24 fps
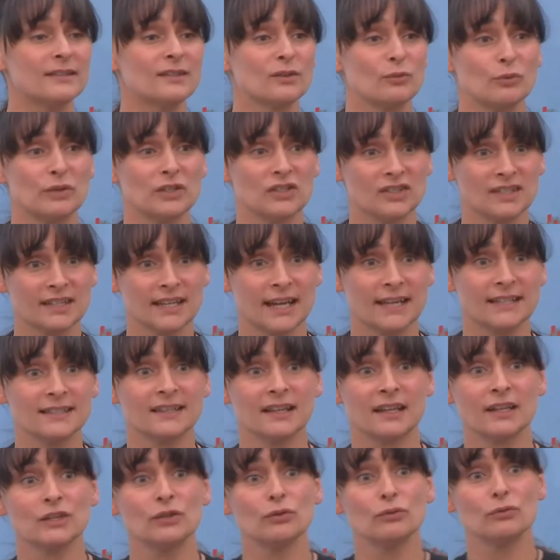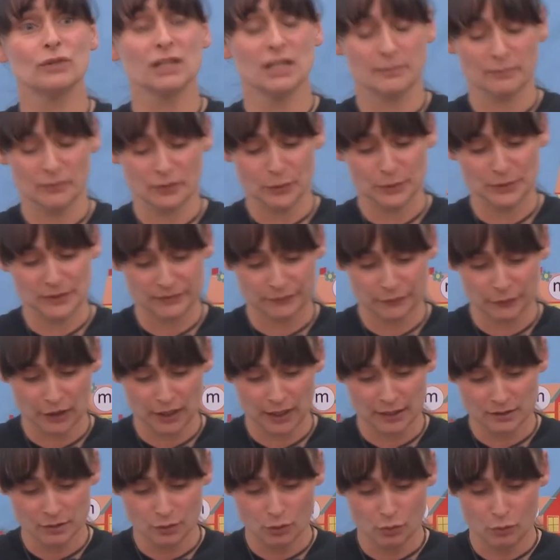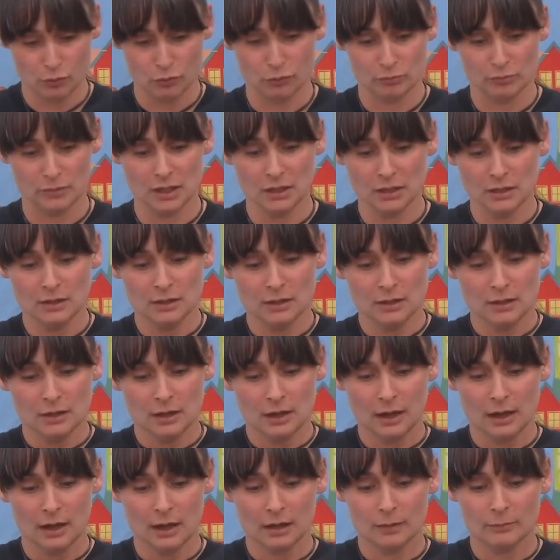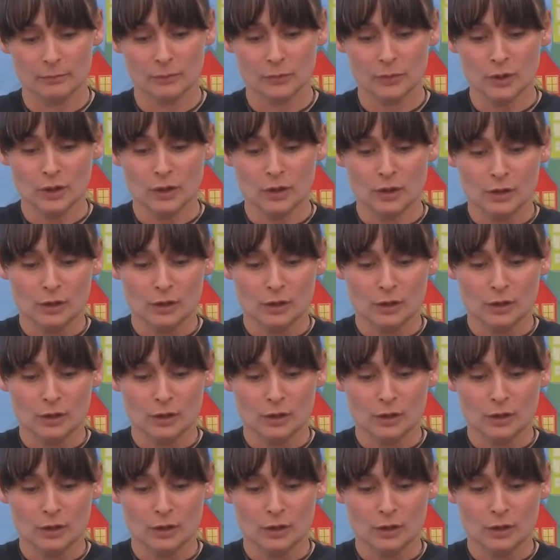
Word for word: So we just ask that you keep those for at home. Um,